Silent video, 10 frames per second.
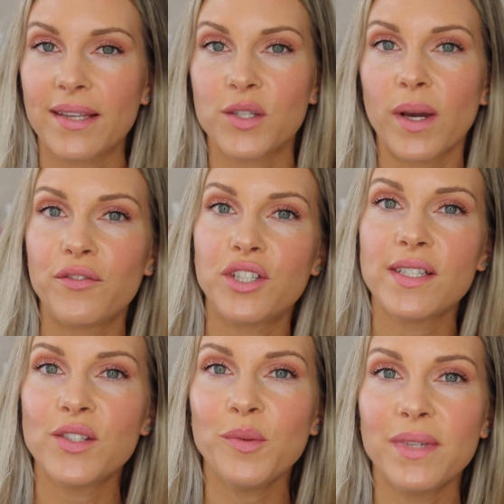Okay, so I've
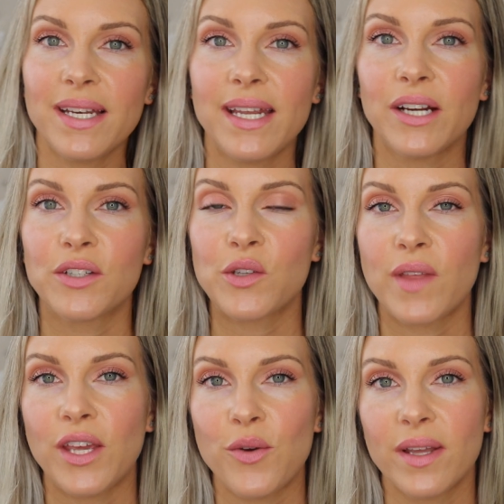just zoomed in here so
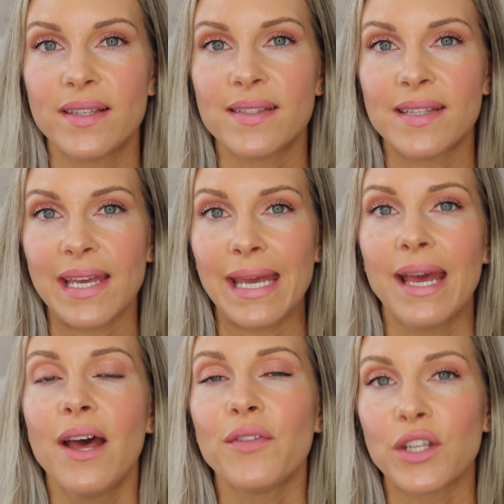that you can see
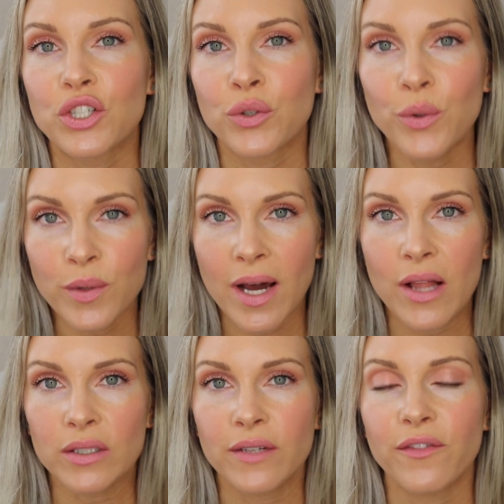the true
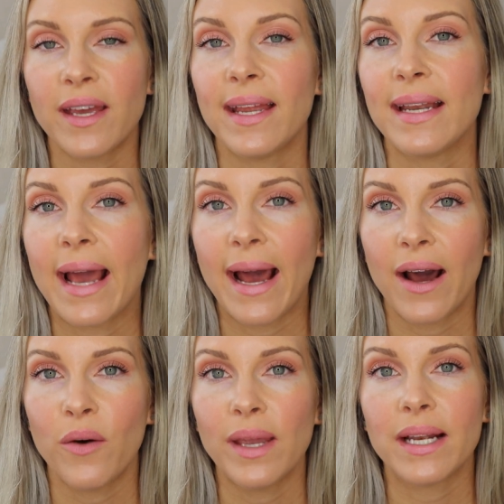color of it and
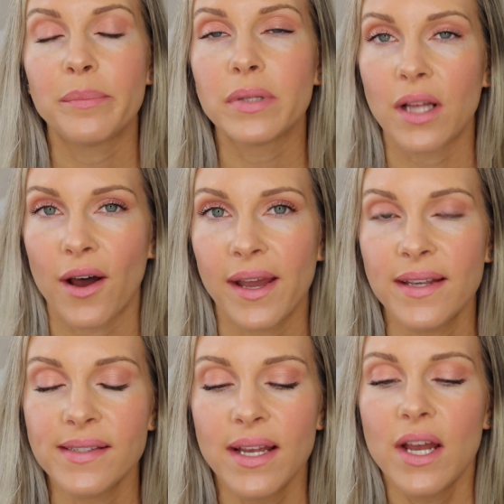how it
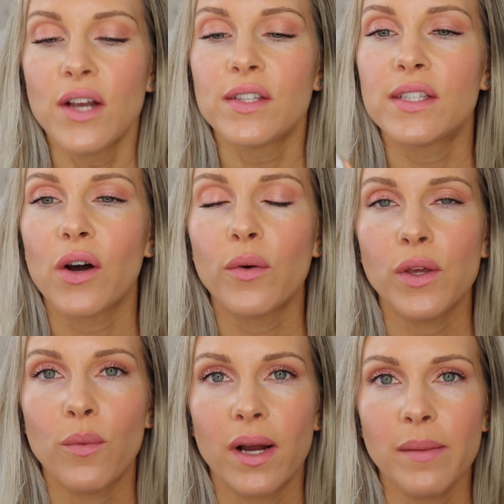applies. So
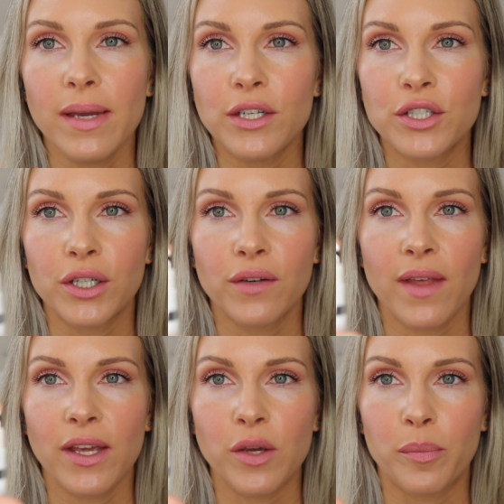you want to make sure
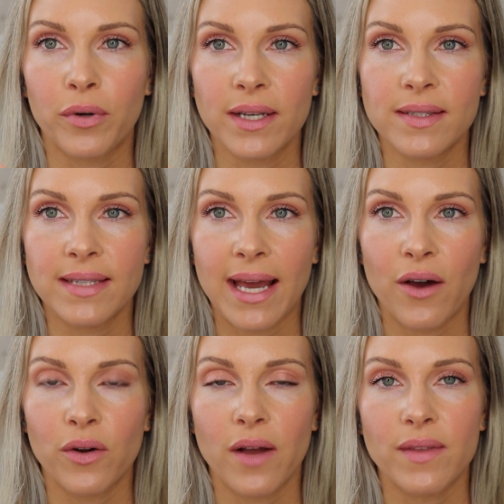that you press
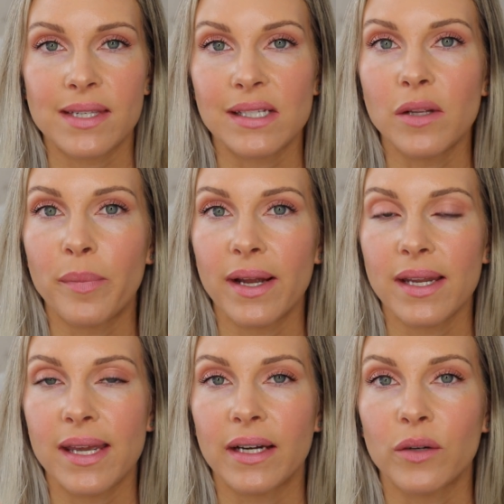down on this little button
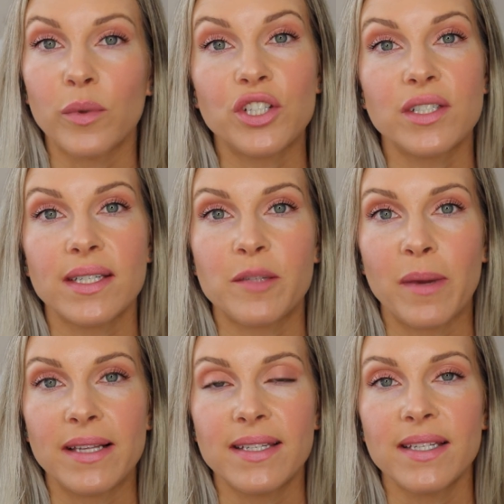here which
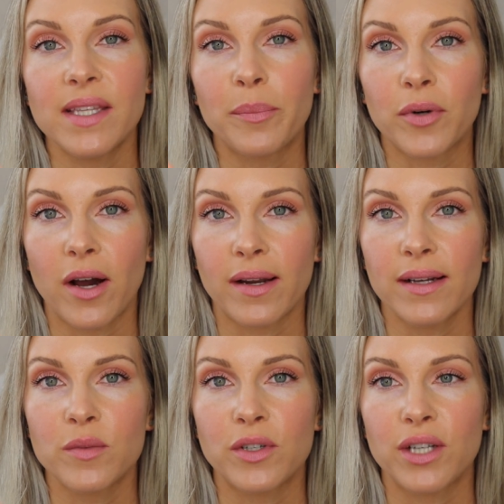dispenses the
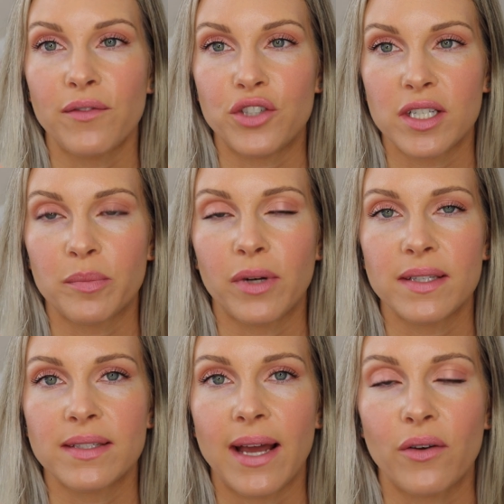product, which I've just
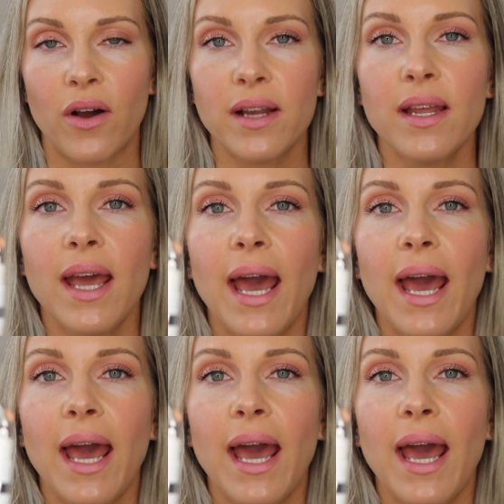pressed down on.